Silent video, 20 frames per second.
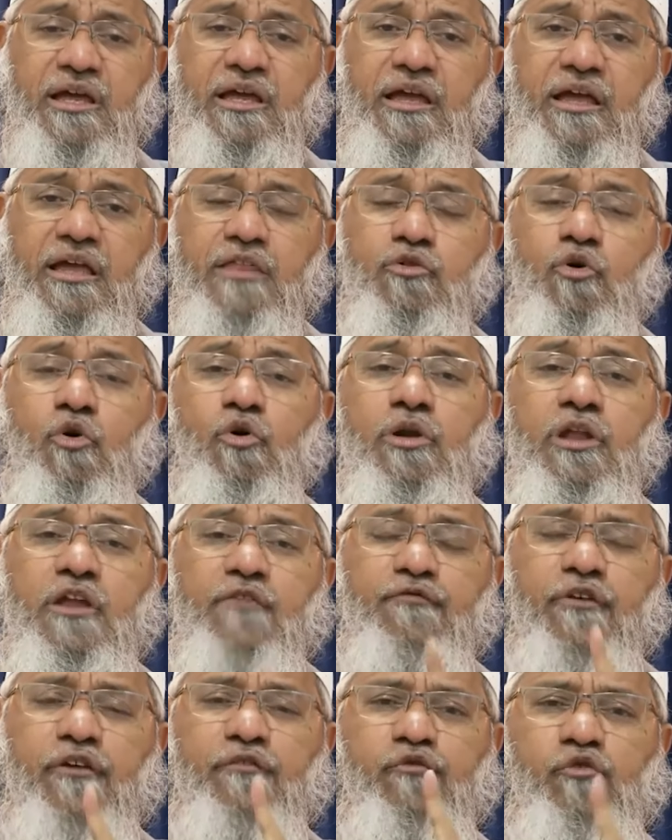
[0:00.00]
is only
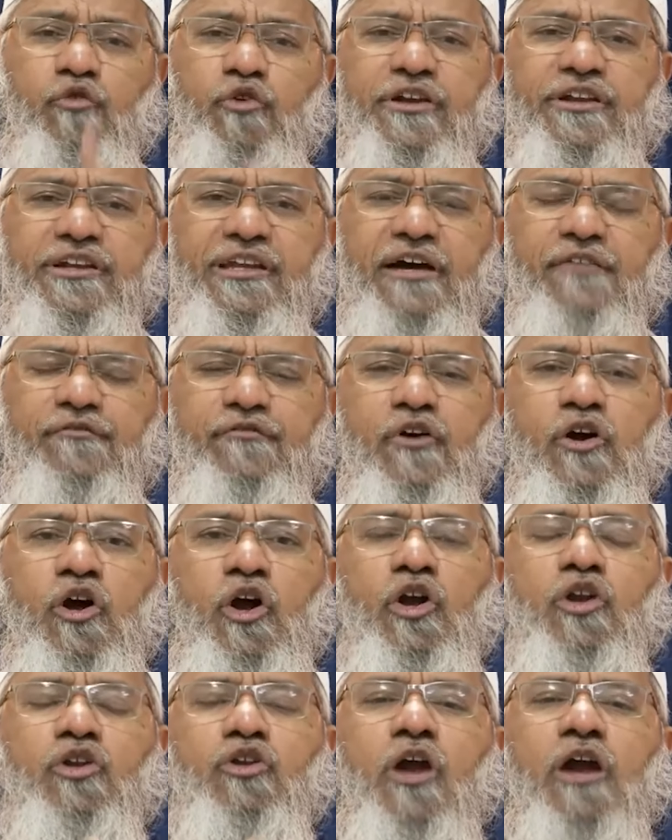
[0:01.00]
for foodstuff,
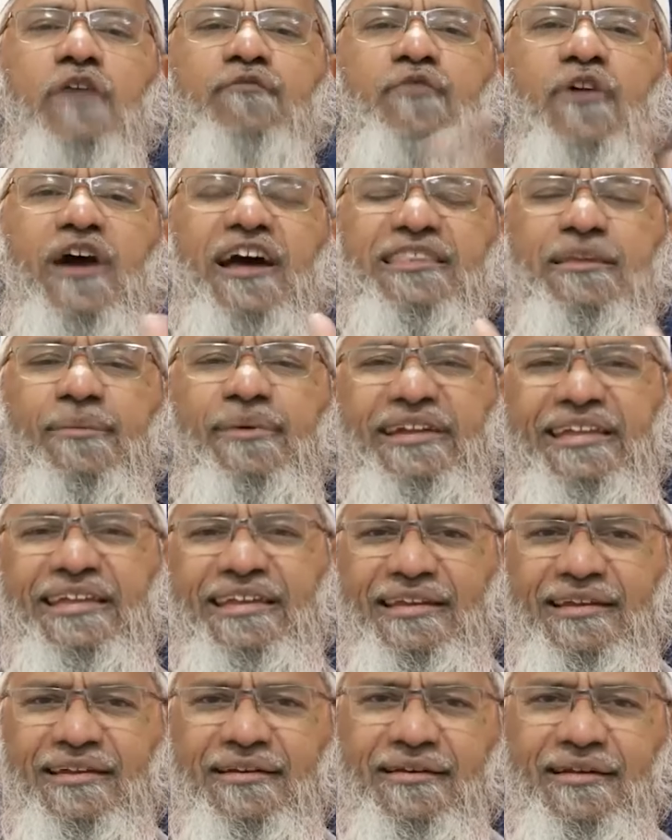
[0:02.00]
not for other
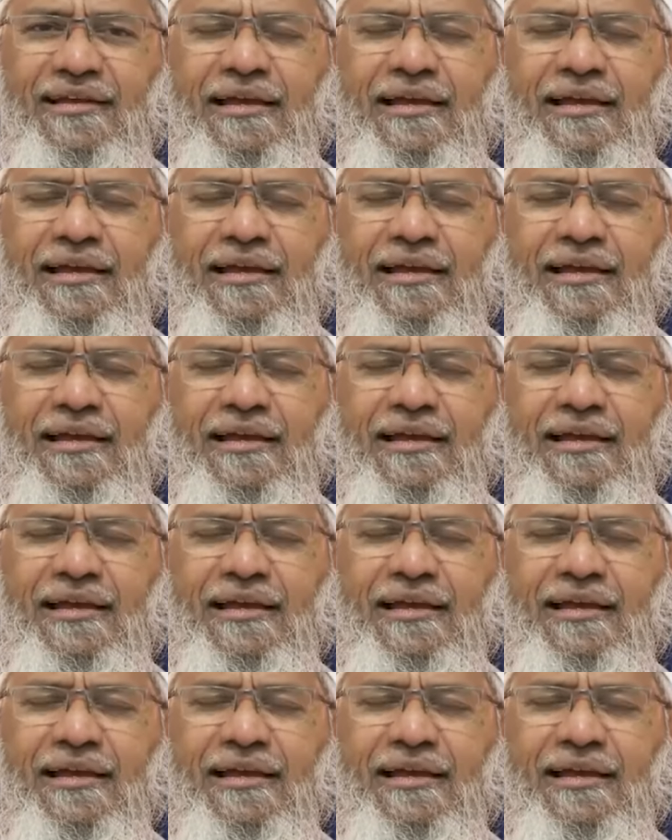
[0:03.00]
material.